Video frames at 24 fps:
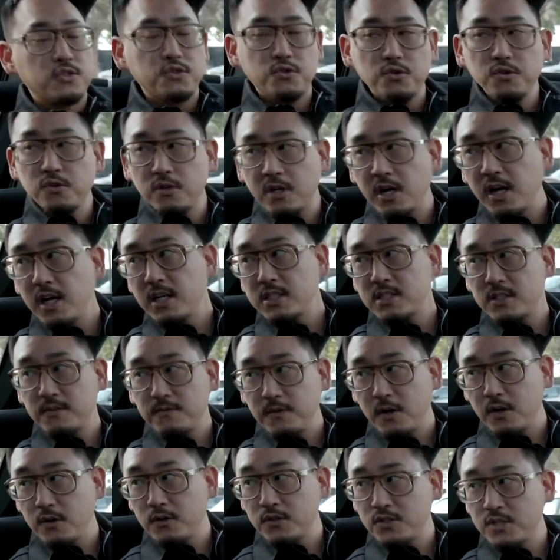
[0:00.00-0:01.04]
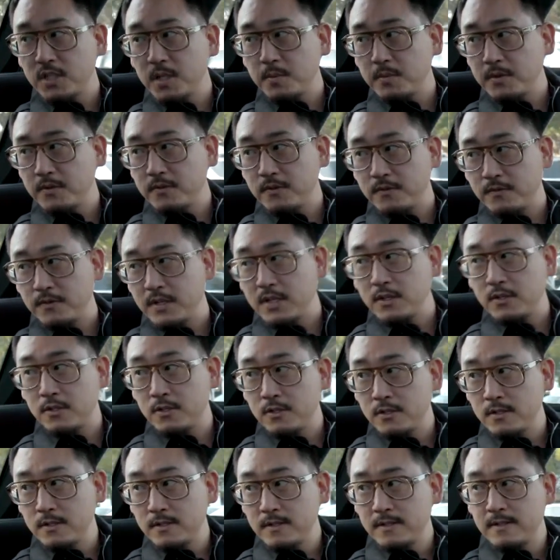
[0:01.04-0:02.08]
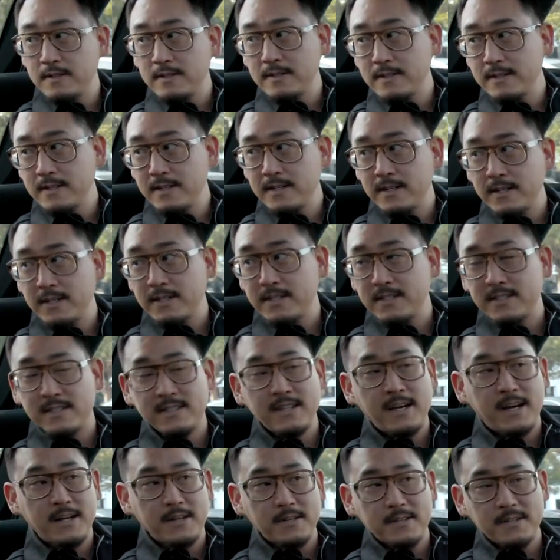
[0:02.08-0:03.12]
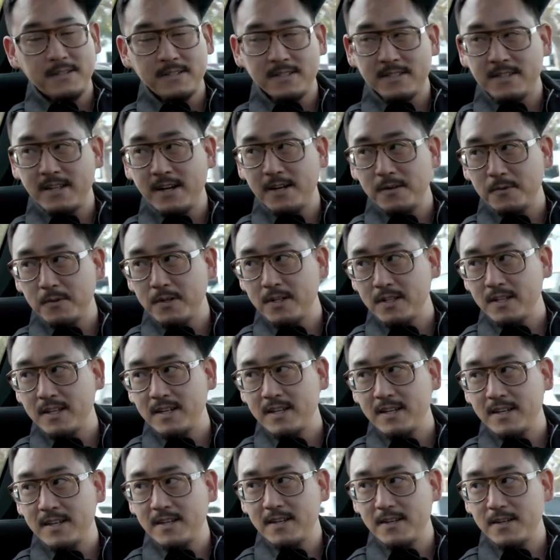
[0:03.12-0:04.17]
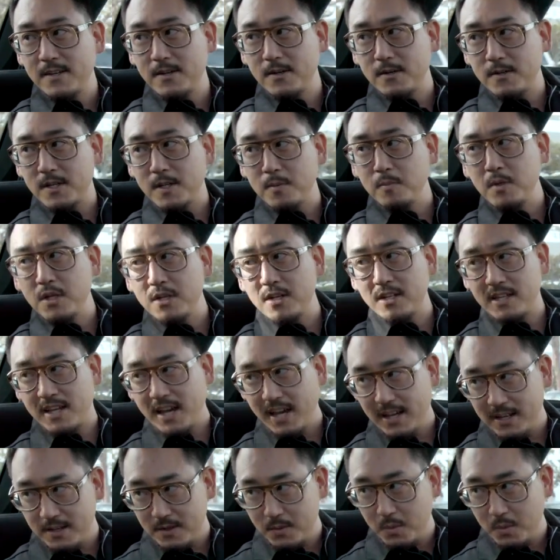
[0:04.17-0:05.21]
true cost of ownership of a vehicle. Right. right. It's not. It's not really, you know, communicated